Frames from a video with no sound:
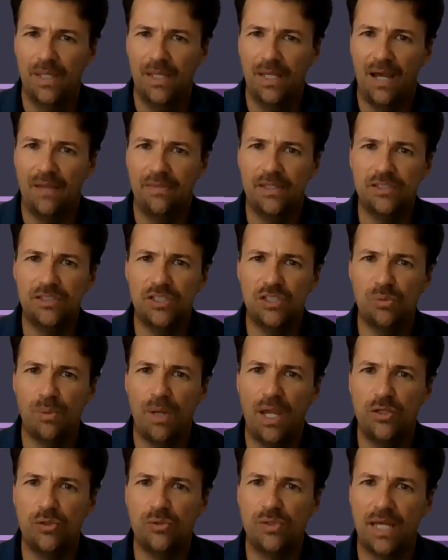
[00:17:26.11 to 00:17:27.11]
And this is
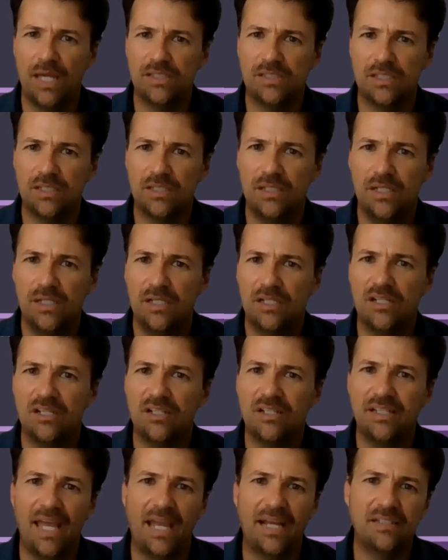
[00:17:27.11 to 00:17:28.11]
where you get to
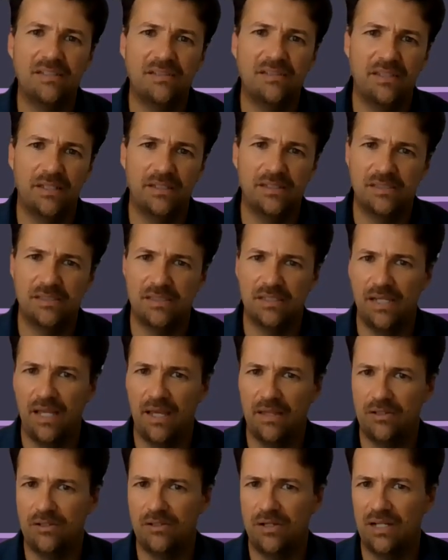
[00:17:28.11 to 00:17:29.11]
connect things
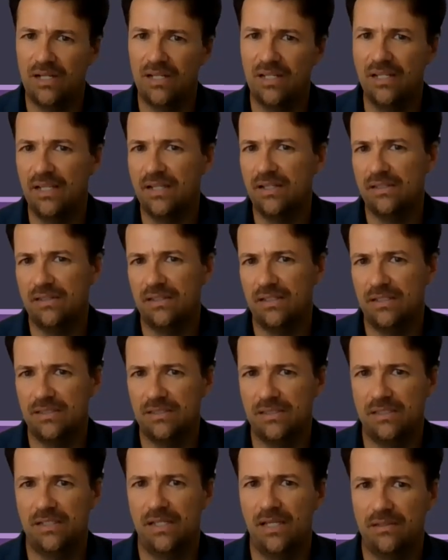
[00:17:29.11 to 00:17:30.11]
together and link things
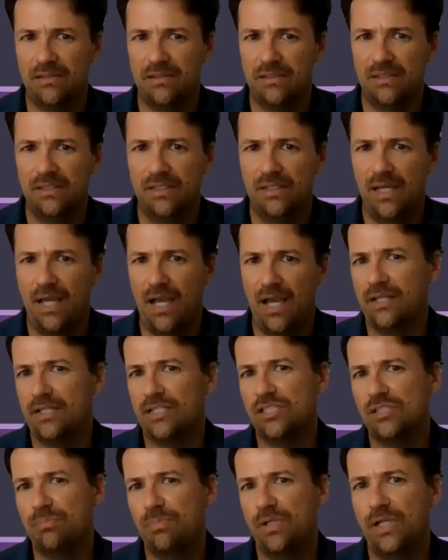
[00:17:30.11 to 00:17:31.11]
together and
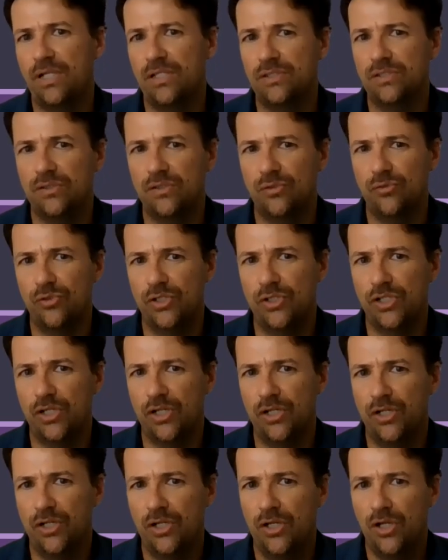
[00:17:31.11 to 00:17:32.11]
explain to the
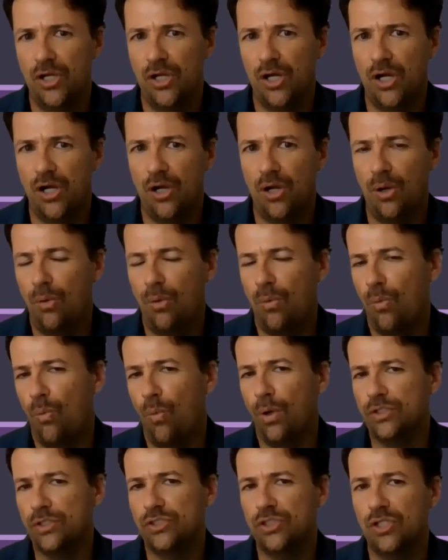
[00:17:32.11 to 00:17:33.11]
reader
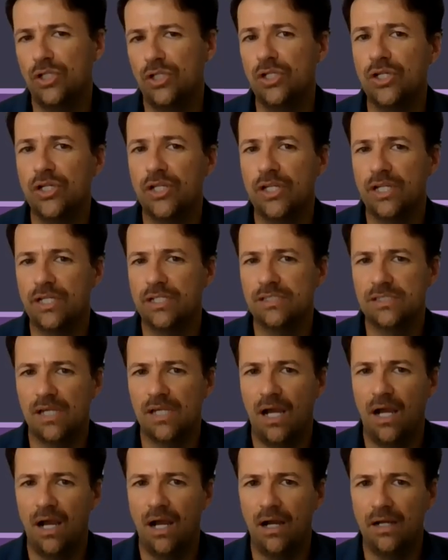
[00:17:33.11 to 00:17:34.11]
what your learnings
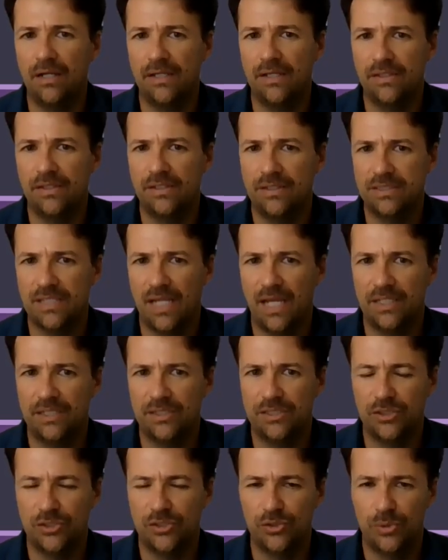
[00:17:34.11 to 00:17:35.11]
are in the entire
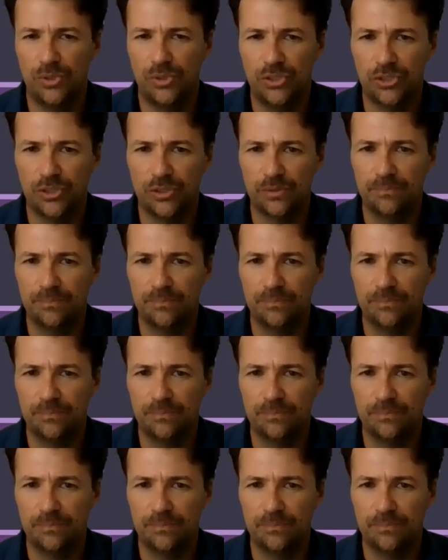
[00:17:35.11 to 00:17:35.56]
situation.